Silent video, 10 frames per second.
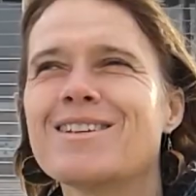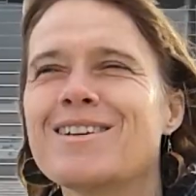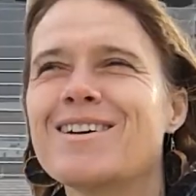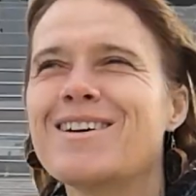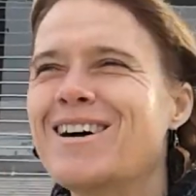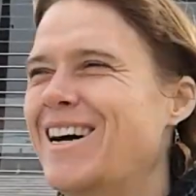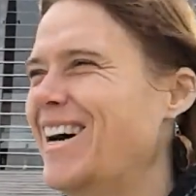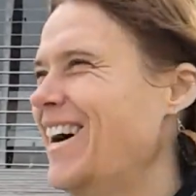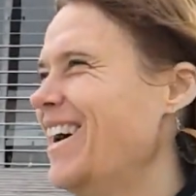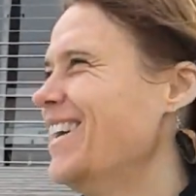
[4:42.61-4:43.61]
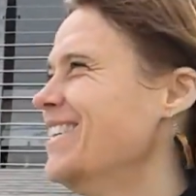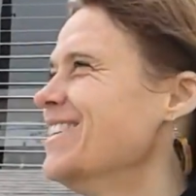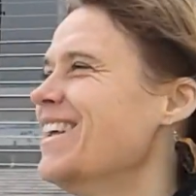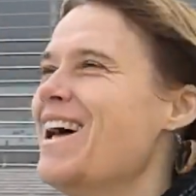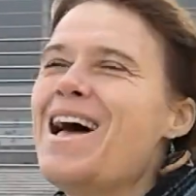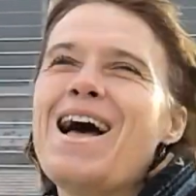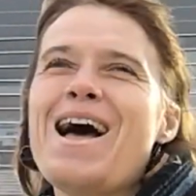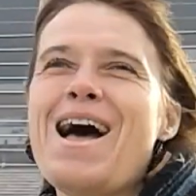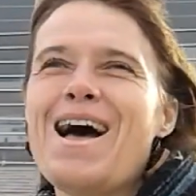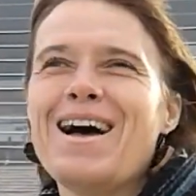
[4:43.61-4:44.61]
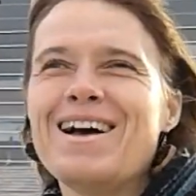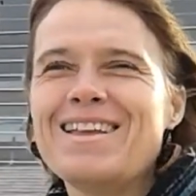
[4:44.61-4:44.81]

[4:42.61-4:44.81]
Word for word: That's correct. Right there, right behind you.